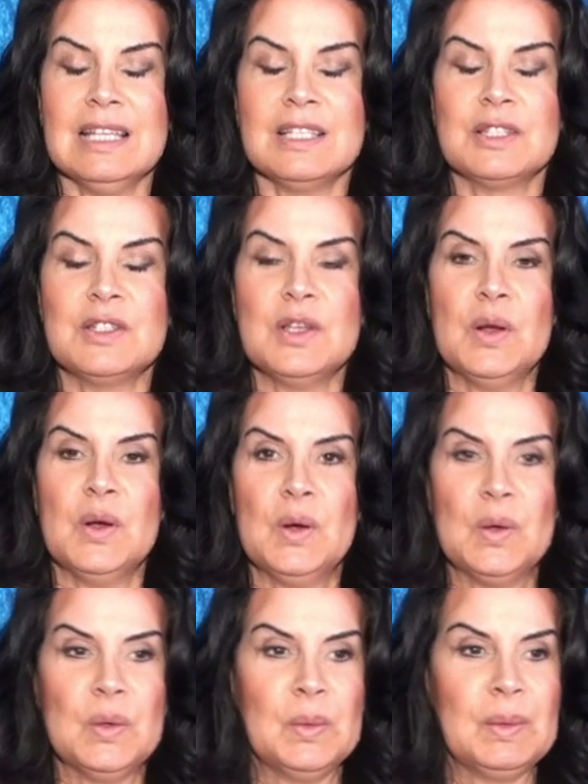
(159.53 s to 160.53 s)

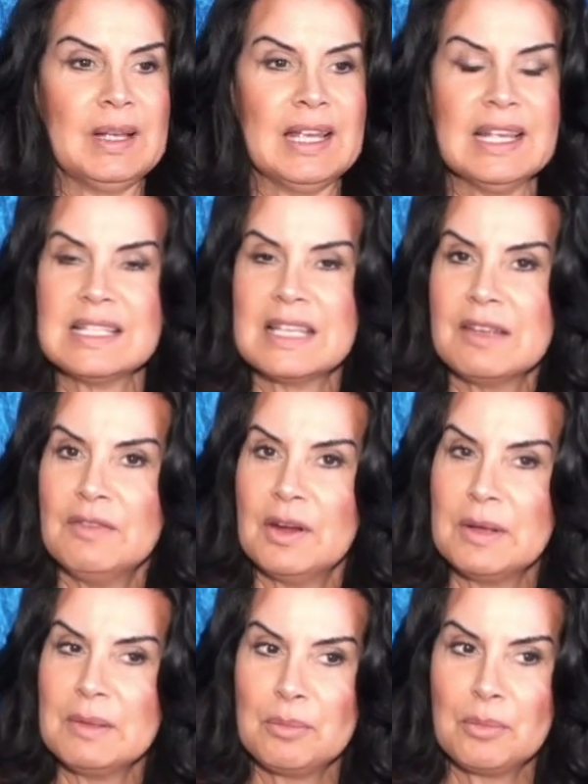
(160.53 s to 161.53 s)
So it's a
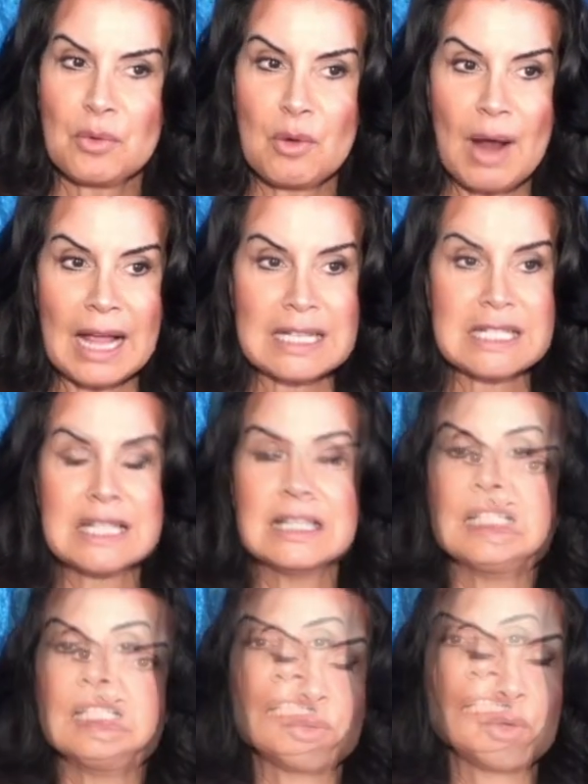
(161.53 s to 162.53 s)
very
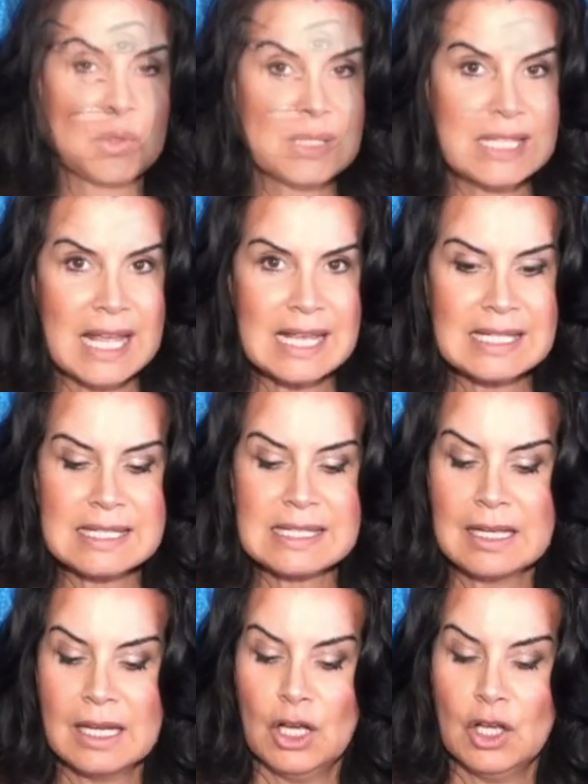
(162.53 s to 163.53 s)
practical process.